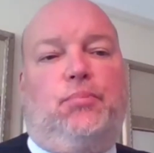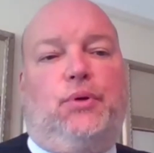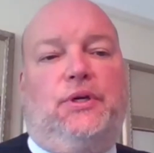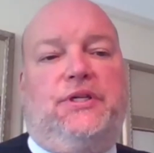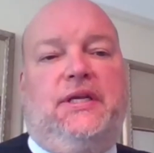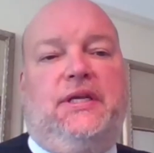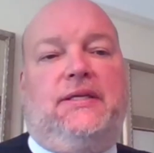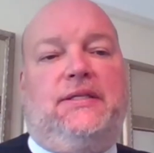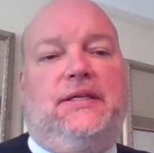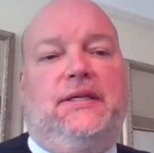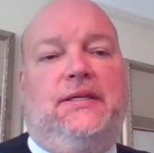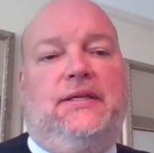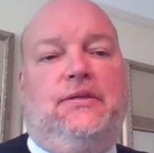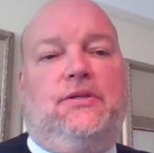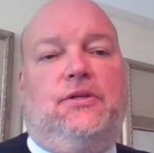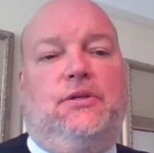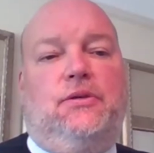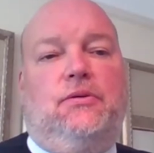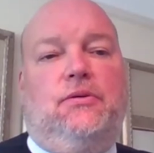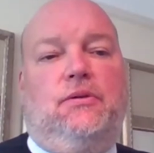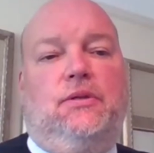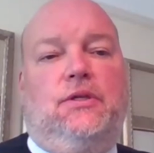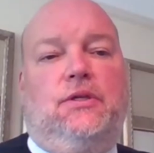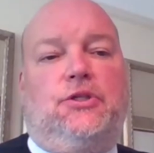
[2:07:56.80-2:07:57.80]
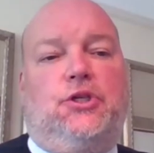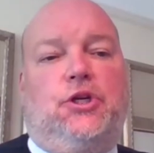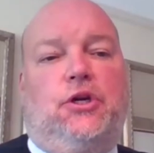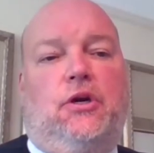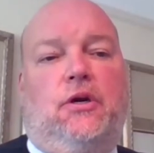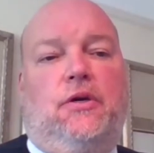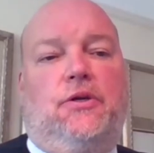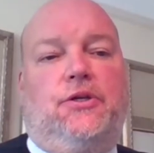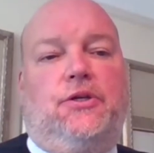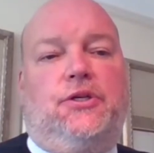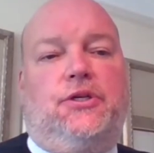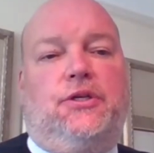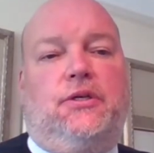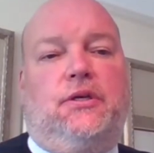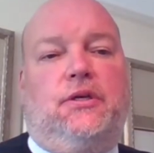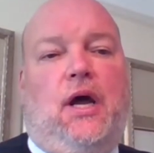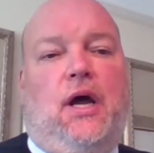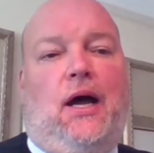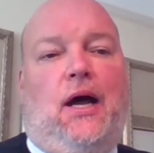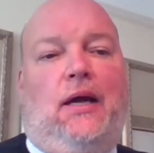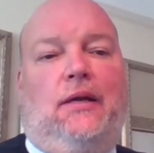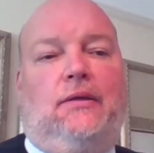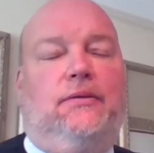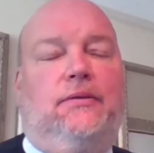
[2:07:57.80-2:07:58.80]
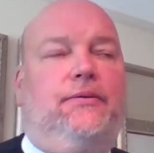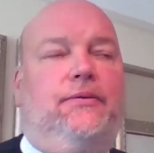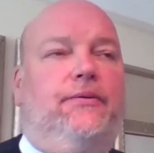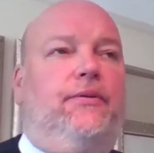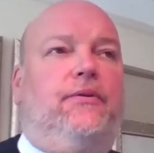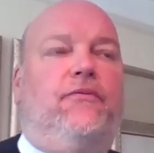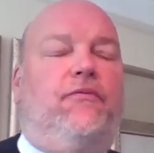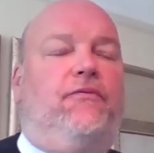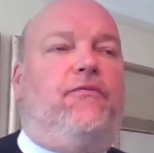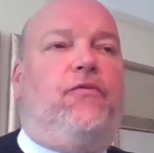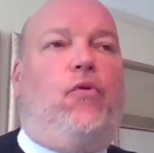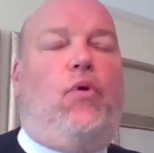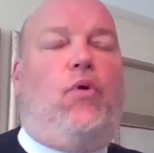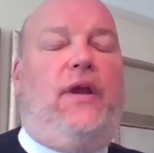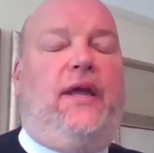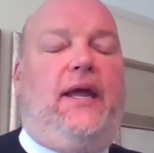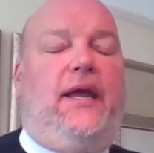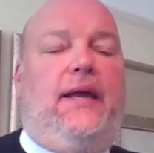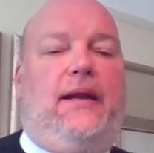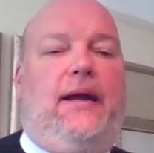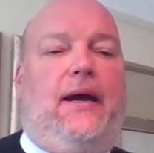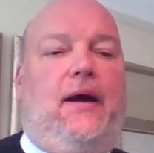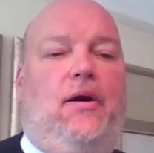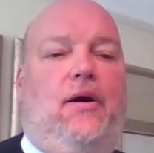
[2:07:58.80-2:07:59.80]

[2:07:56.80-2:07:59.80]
presenting to the church, not 48